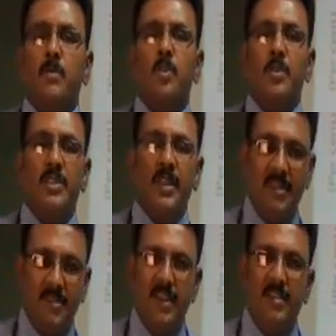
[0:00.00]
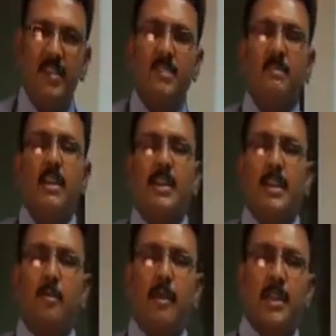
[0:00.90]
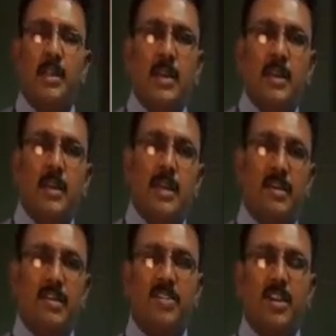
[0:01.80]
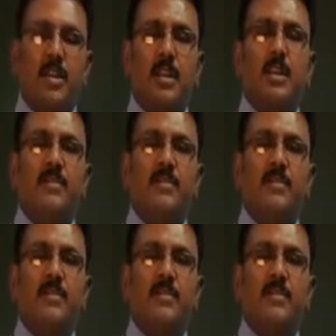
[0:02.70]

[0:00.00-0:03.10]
So these three things will determine the interest rate.